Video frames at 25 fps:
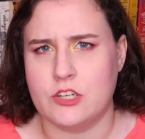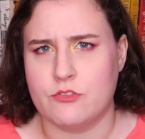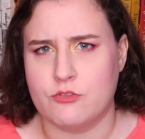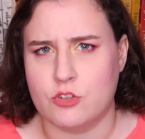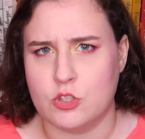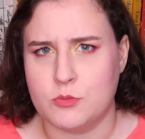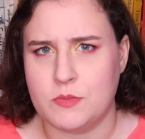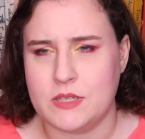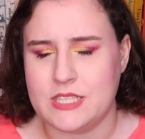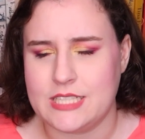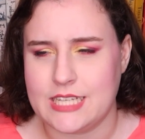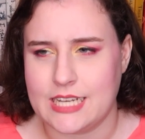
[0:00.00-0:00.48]
of
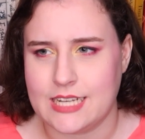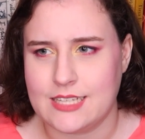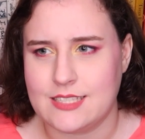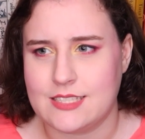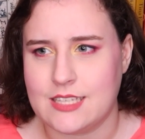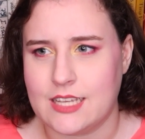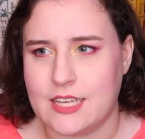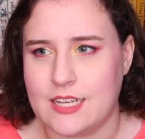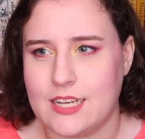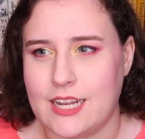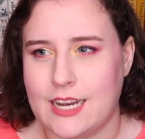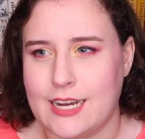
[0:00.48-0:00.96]
Ruby
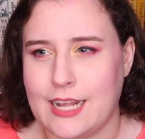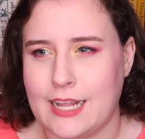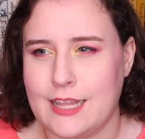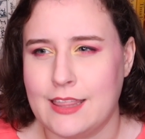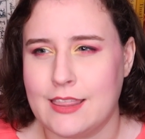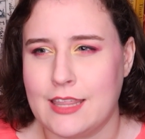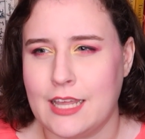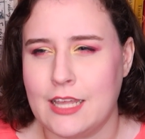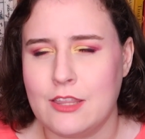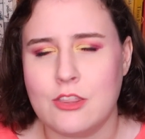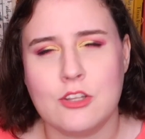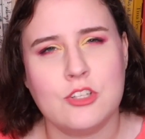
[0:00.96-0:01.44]
Dixon, and I
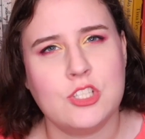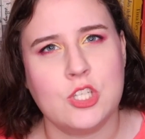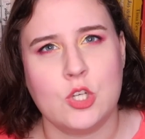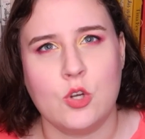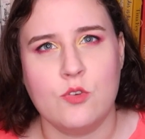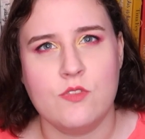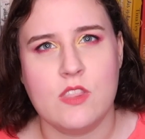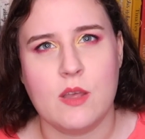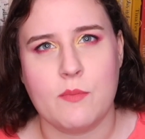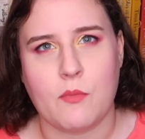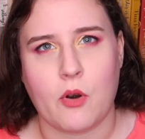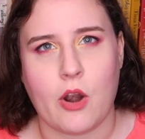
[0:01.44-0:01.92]
think the
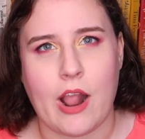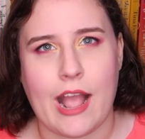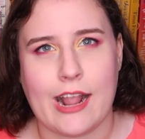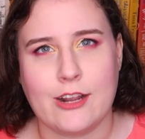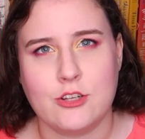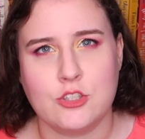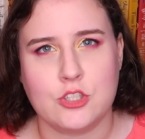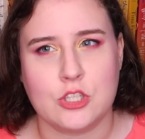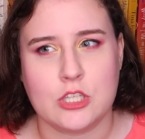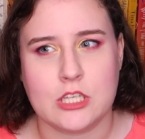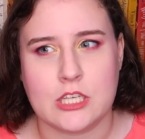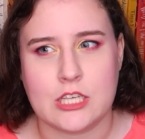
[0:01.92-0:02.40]
two of them are
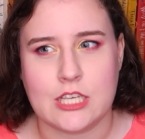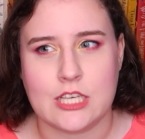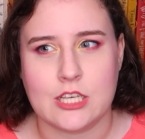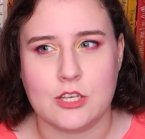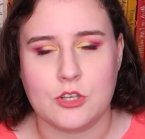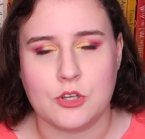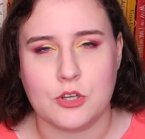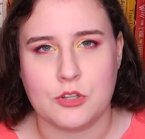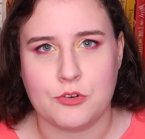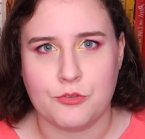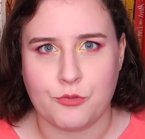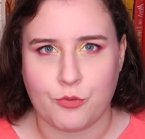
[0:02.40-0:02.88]

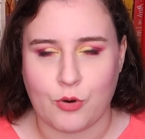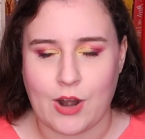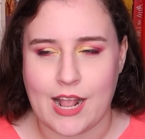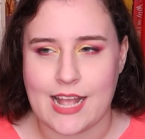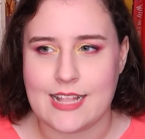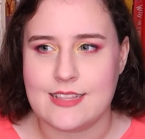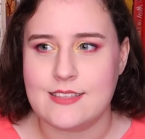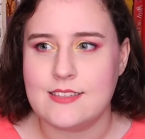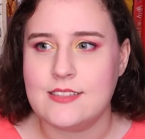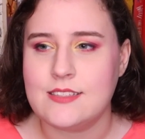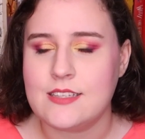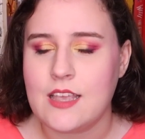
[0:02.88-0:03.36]
actually good
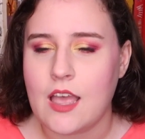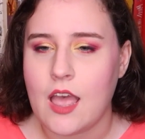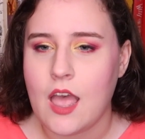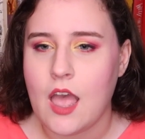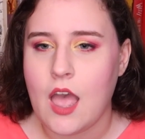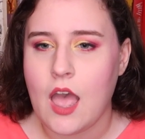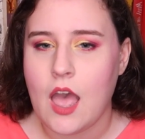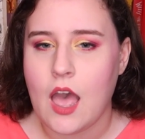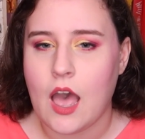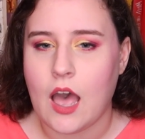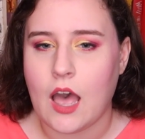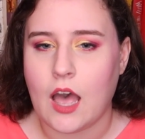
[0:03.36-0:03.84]
friends
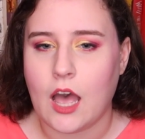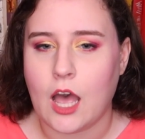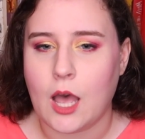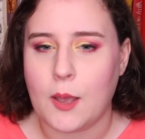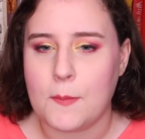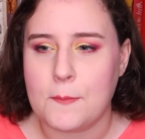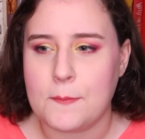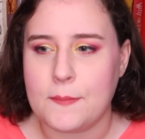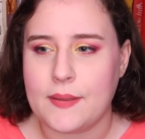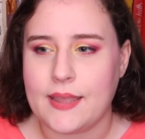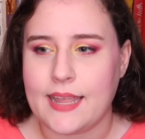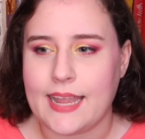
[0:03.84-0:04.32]

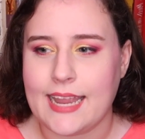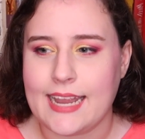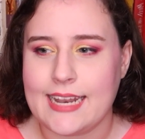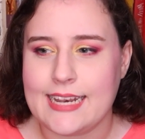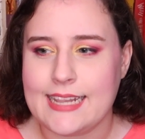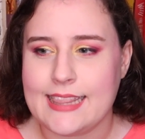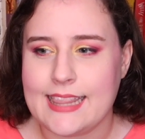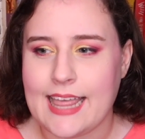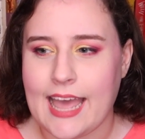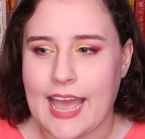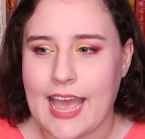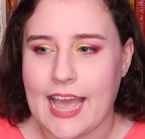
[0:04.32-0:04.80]

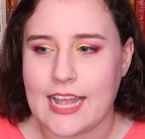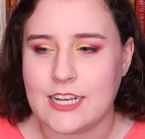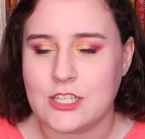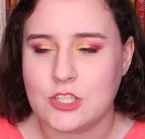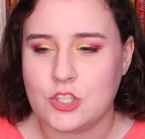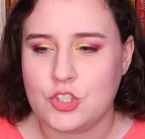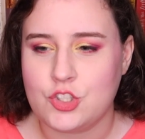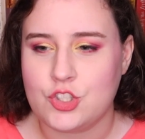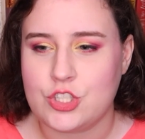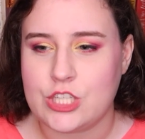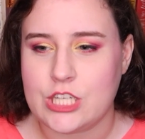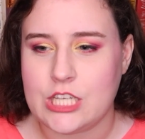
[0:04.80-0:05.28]
in
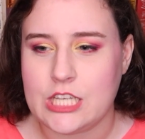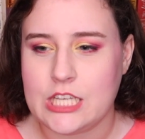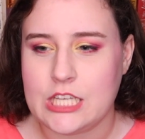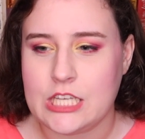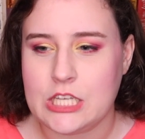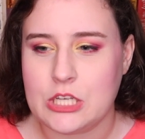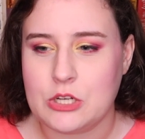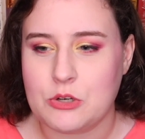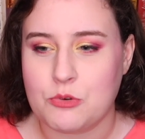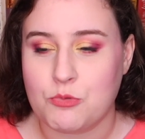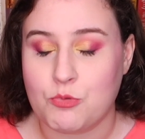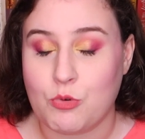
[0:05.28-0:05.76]
that
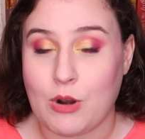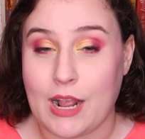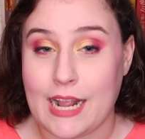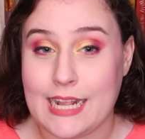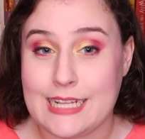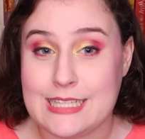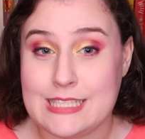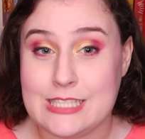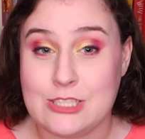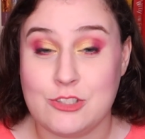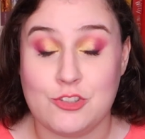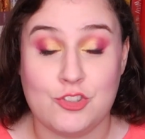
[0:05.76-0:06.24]
she
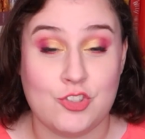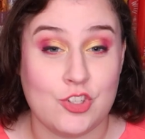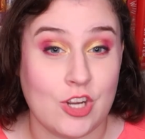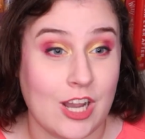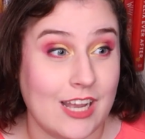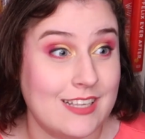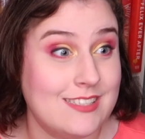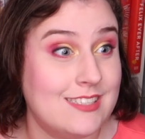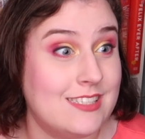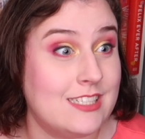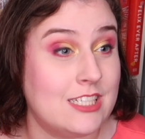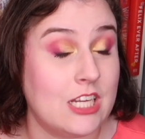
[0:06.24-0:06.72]
writes
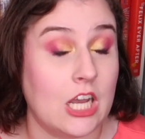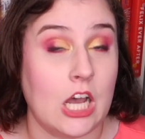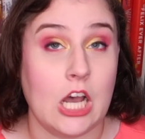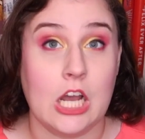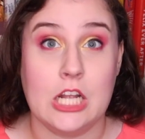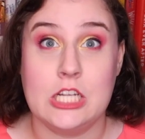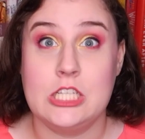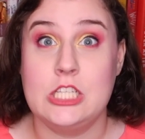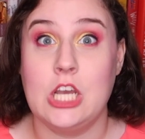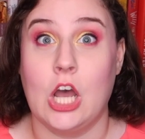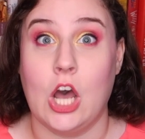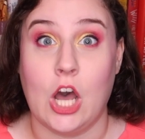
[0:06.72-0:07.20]
just
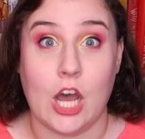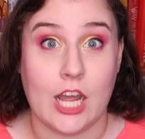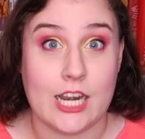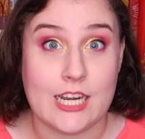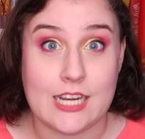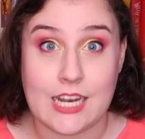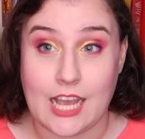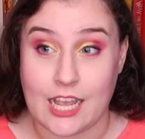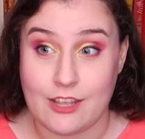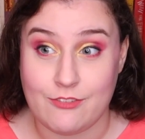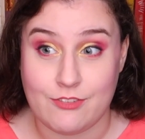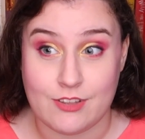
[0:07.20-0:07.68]
a
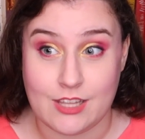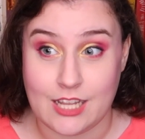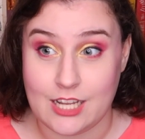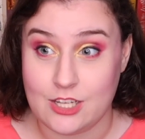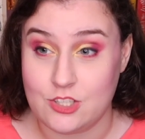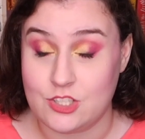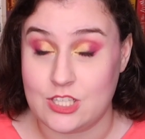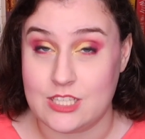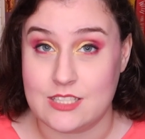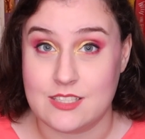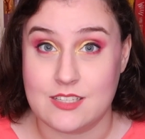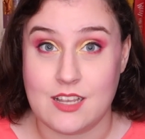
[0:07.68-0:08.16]
ton. I feel
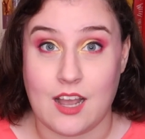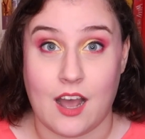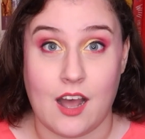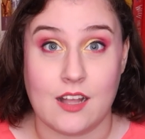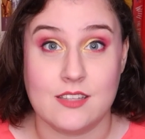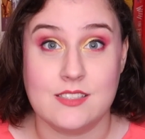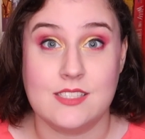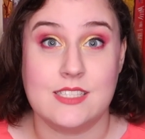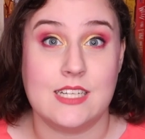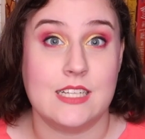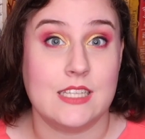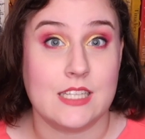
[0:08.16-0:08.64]
like she's
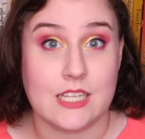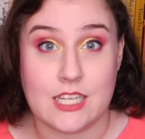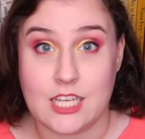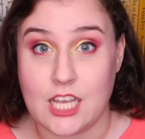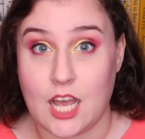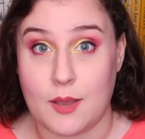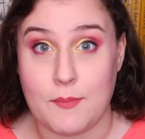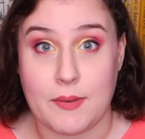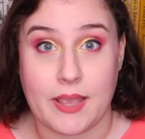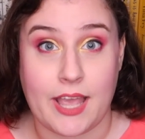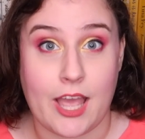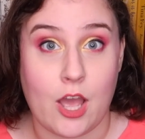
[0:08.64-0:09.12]
constantly
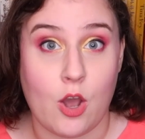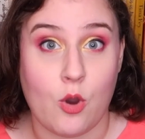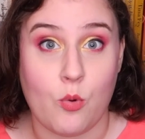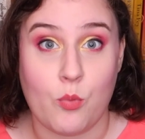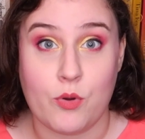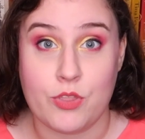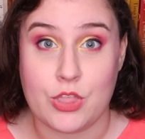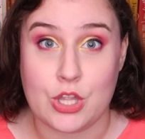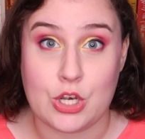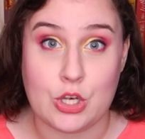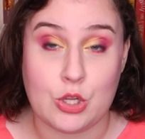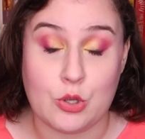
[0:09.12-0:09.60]
coming
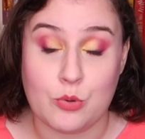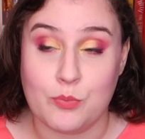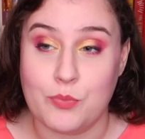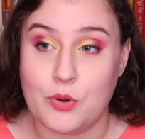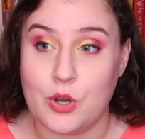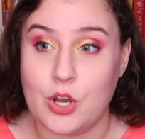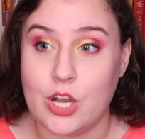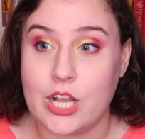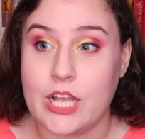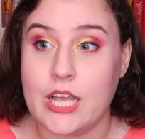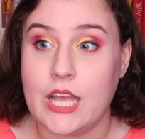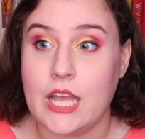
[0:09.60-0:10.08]
out with a new
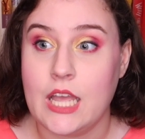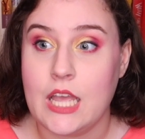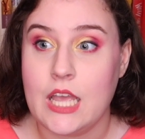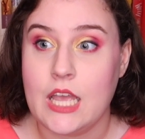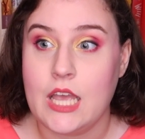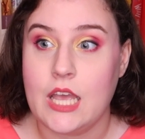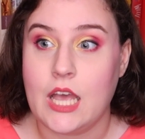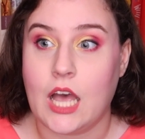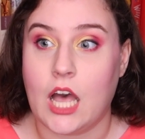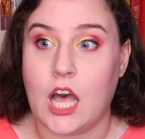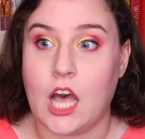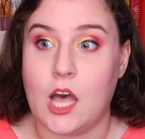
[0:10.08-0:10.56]
book,
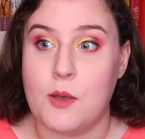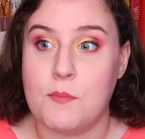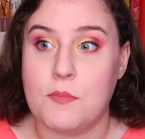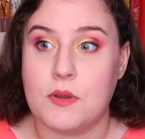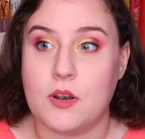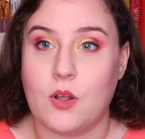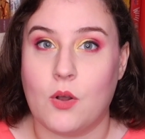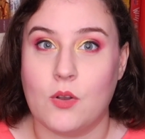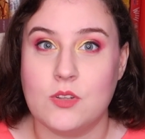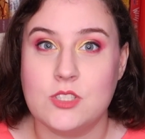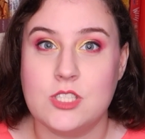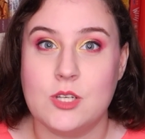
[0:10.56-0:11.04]

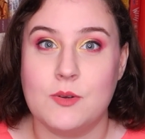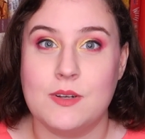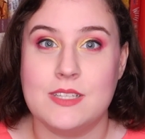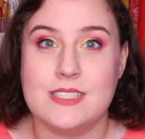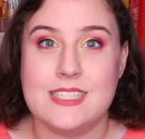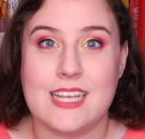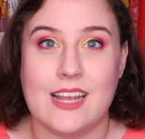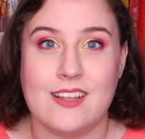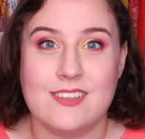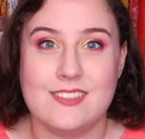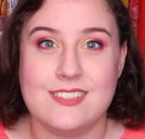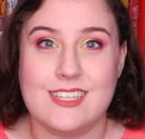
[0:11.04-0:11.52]
but also
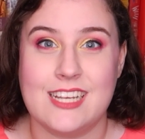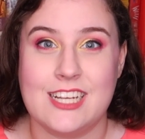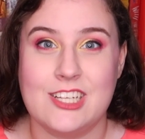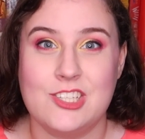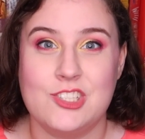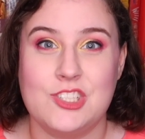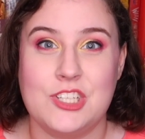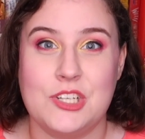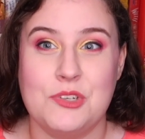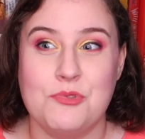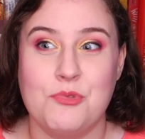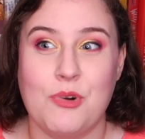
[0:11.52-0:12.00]
it sounds like
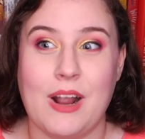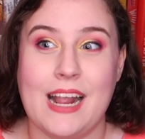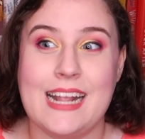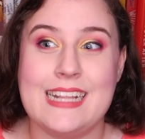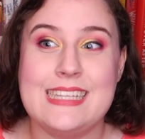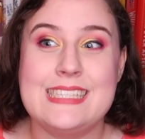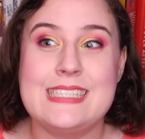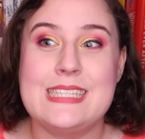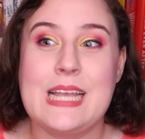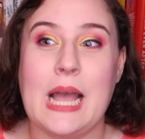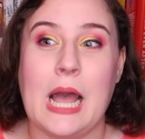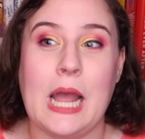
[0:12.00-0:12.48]
she
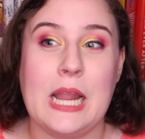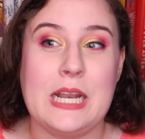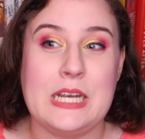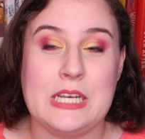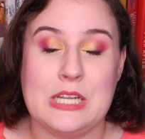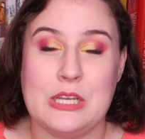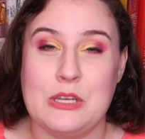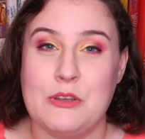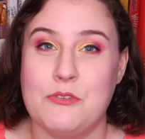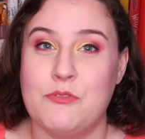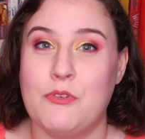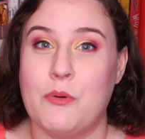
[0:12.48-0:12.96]
writes
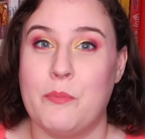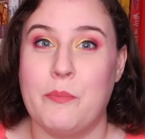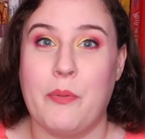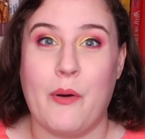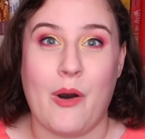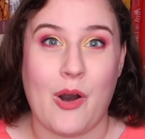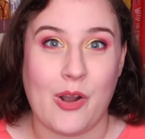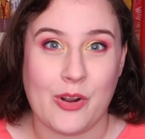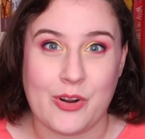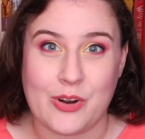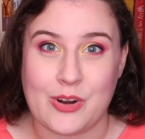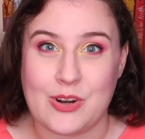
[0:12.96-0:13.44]
kind of
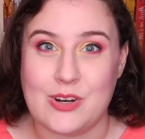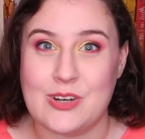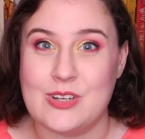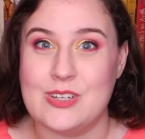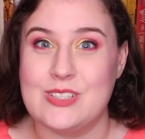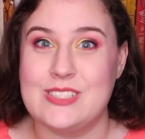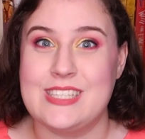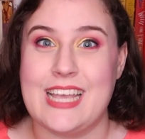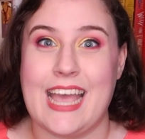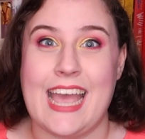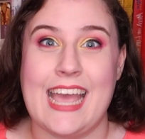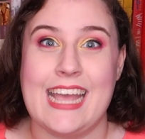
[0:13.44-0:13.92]

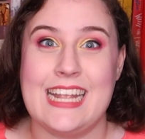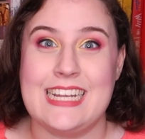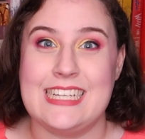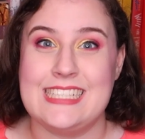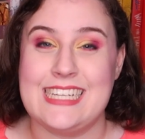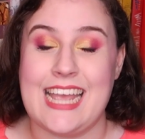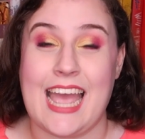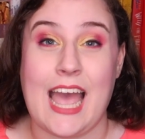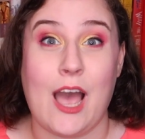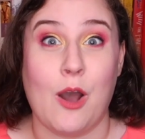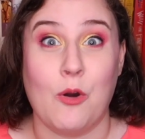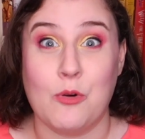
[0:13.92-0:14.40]
bonkers
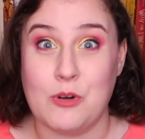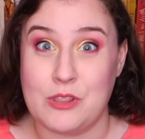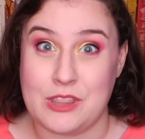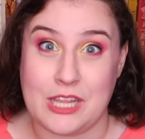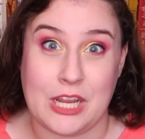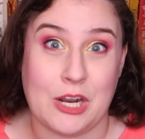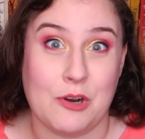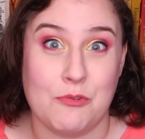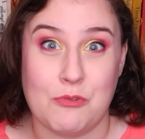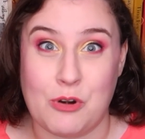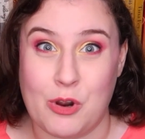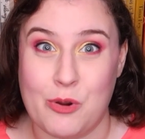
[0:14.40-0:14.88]
and out
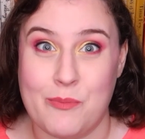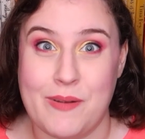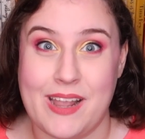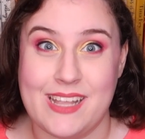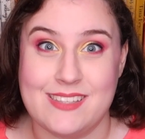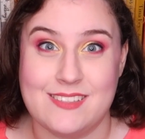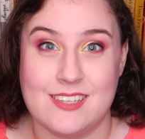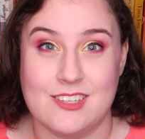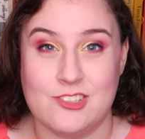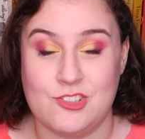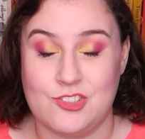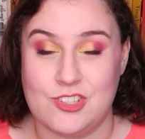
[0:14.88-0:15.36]
there
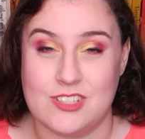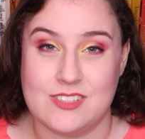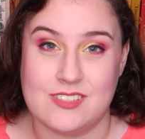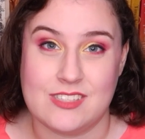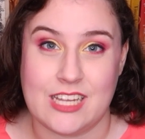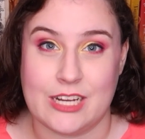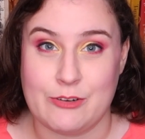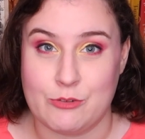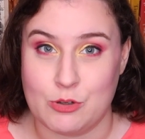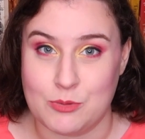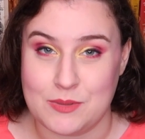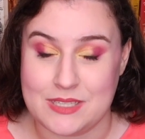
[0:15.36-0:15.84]
romances
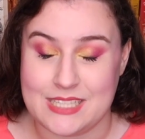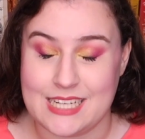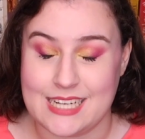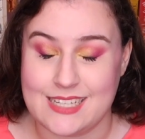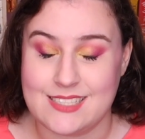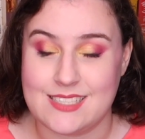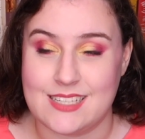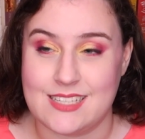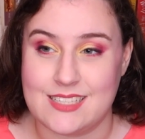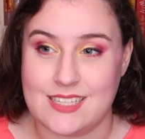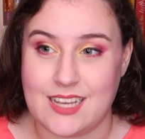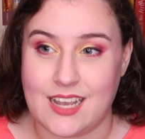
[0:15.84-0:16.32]
just like Ruby
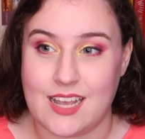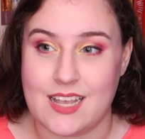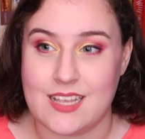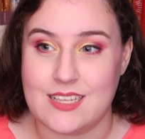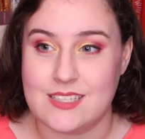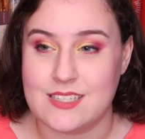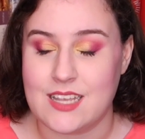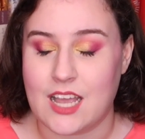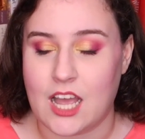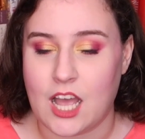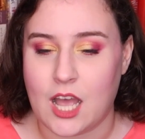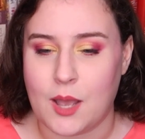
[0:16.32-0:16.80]
Dixon
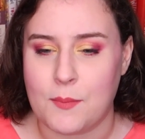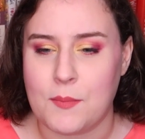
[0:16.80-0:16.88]
does.